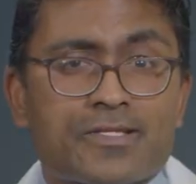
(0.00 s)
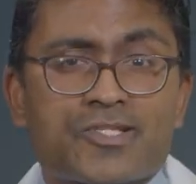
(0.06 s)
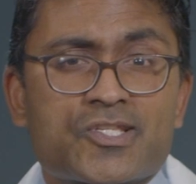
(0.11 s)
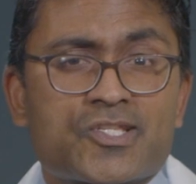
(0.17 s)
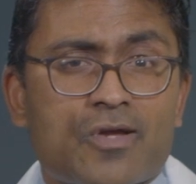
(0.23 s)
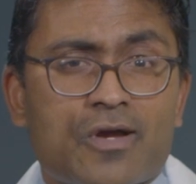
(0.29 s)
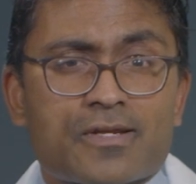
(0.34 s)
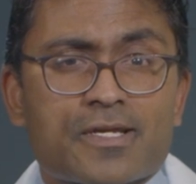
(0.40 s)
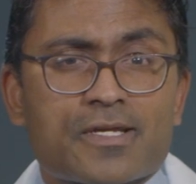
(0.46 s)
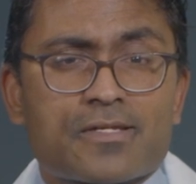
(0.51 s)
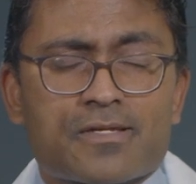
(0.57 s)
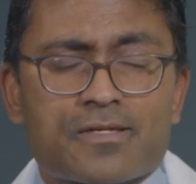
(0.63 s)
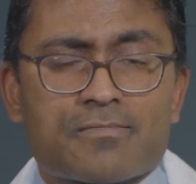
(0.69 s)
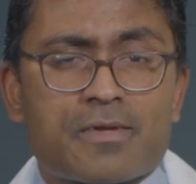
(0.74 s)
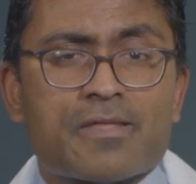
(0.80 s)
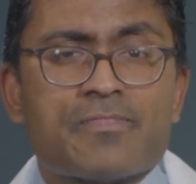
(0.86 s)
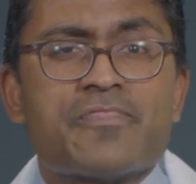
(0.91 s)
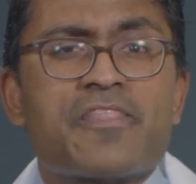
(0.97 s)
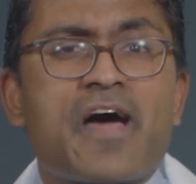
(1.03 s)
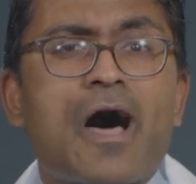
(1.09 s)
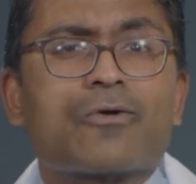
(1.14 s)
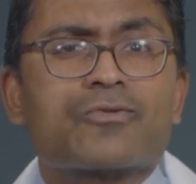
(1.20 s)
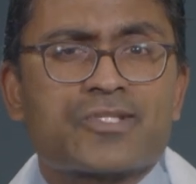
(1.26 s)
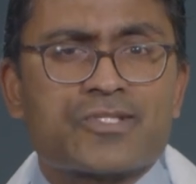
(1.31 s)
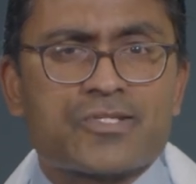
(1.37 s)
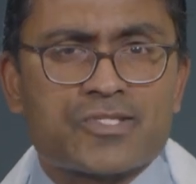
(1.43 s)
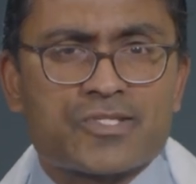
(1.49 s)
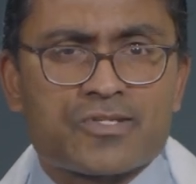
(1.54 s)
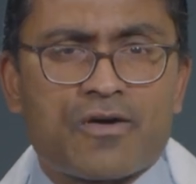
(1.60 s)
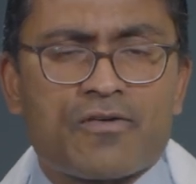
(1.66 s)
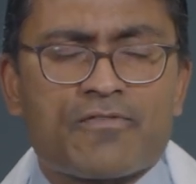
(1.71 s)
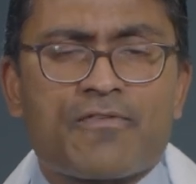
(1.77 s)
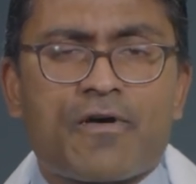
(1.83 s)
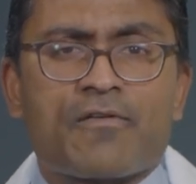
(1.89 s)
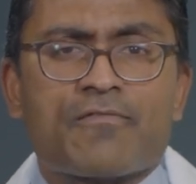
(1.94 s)
and studied in thousands
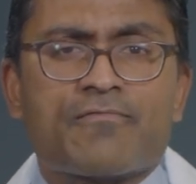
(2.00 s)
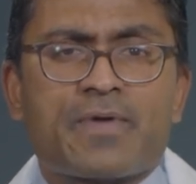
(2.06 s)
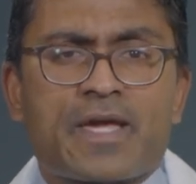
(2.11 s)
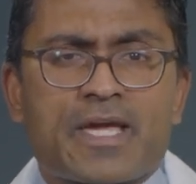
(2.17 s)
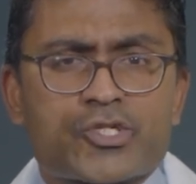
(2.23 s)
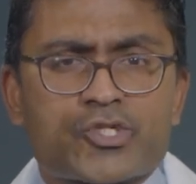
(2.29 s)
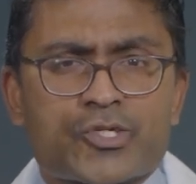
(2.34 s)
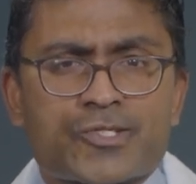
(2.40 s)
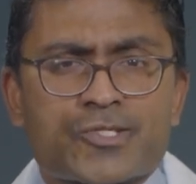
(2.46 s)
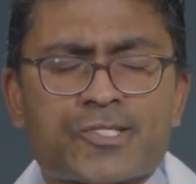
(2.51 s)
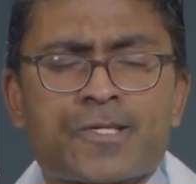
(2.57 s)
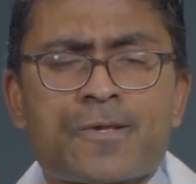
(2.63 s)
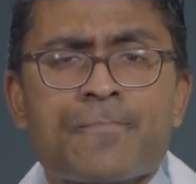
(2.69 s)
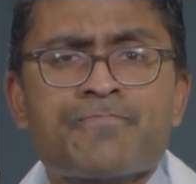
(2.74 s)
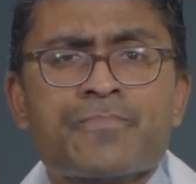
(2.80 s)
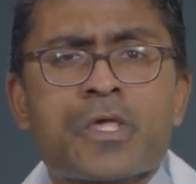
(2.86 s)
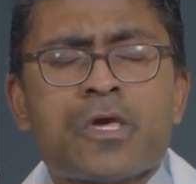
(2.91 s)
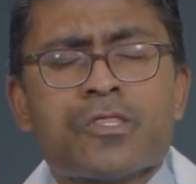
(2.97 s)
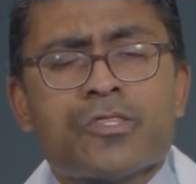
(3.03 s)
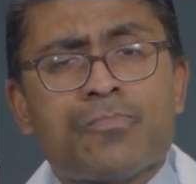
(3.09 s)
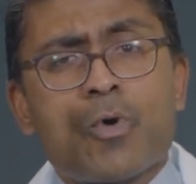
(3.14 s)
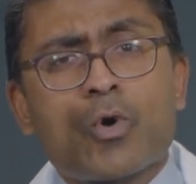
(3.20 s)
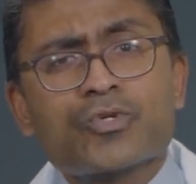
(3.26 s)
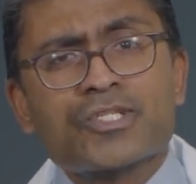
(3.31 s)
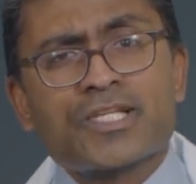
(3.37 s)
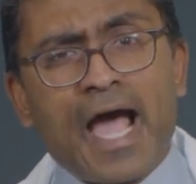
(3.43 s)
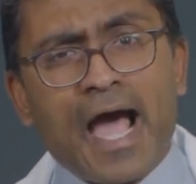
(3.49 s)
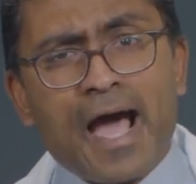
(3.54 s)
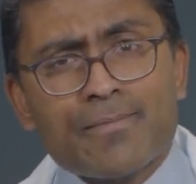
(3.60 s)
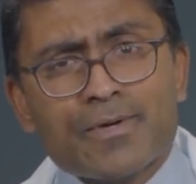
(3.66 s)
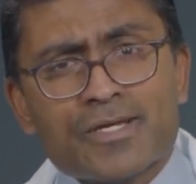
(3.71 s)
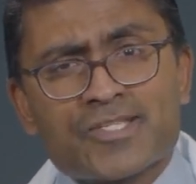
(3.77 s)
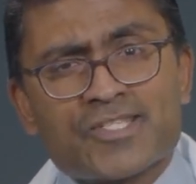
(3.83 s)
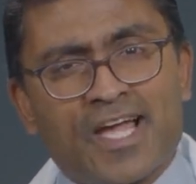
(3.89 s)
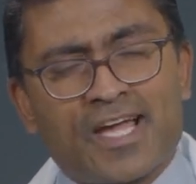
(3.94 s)
of patients. The most
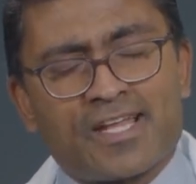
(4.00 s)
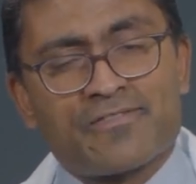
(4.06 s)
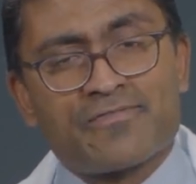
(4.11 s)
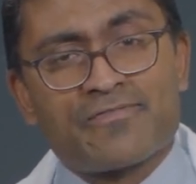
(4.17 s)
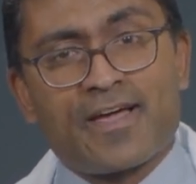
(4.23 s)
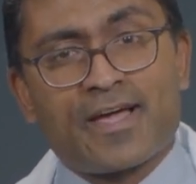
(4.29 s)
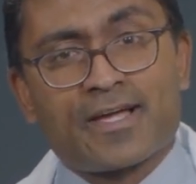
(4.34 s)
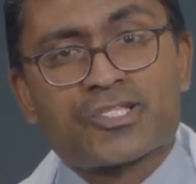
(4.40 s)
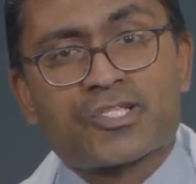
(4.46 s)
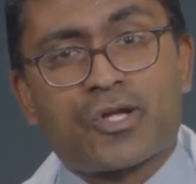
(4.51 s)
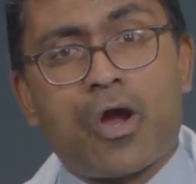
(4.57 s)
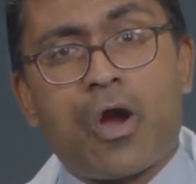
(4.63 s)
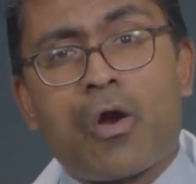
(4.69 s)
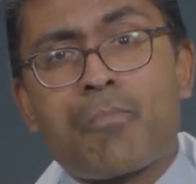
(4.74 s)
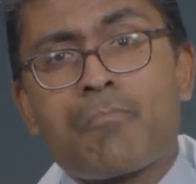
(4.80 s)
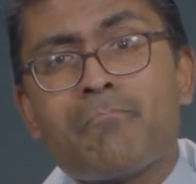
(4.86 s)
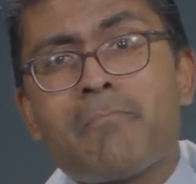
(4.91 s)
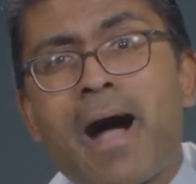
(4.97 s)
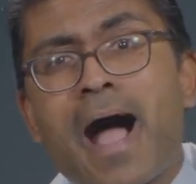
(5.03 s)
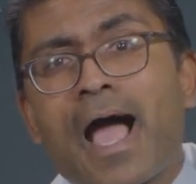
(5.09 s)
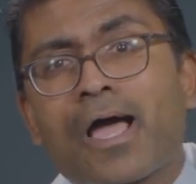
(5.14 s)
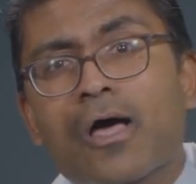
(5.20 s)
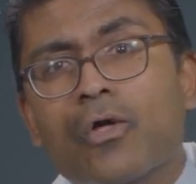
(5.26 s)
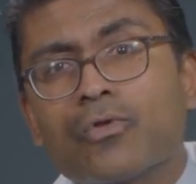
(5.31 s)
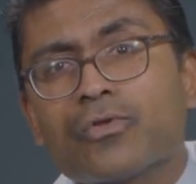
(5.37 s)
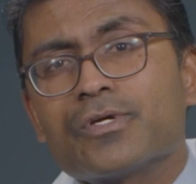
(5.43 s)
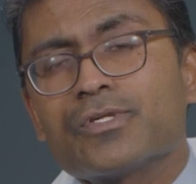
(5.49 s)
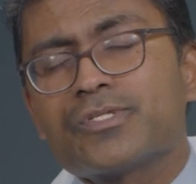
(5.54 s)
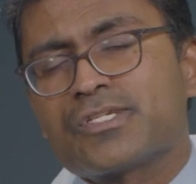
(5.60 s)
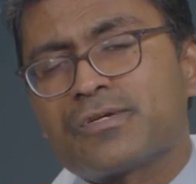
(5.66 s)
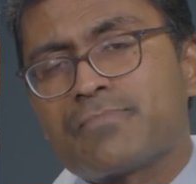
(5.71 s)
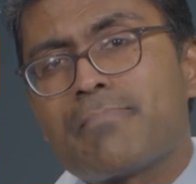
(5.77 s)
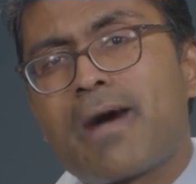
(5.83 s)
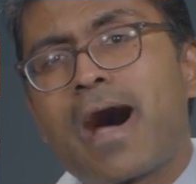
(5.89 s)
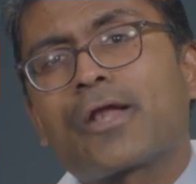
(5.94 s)
common side effects are mild
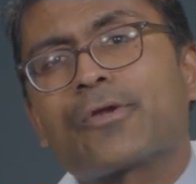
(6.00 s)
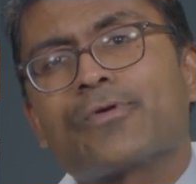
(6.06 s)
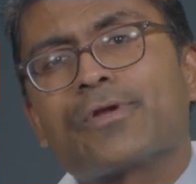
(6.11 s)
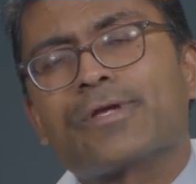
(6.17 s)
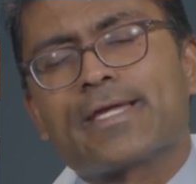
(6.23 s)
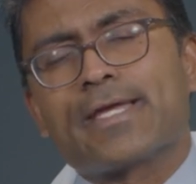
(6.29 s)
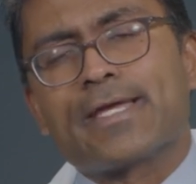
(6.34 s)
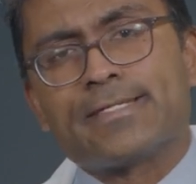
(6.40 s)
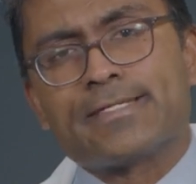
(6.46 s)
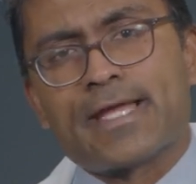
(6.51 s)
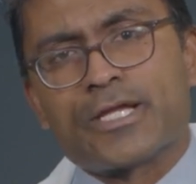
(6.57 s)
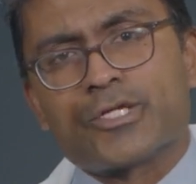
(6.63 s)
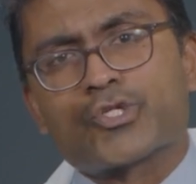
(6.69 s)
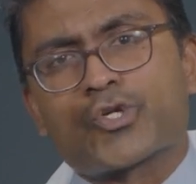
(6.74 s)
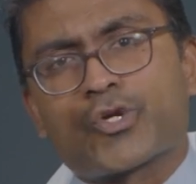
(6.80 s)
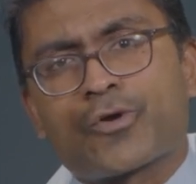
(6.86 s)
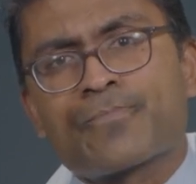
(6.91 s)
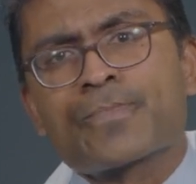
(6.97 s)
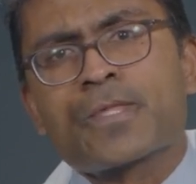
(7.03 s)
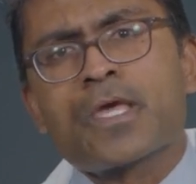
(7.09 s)
to moderate in nature.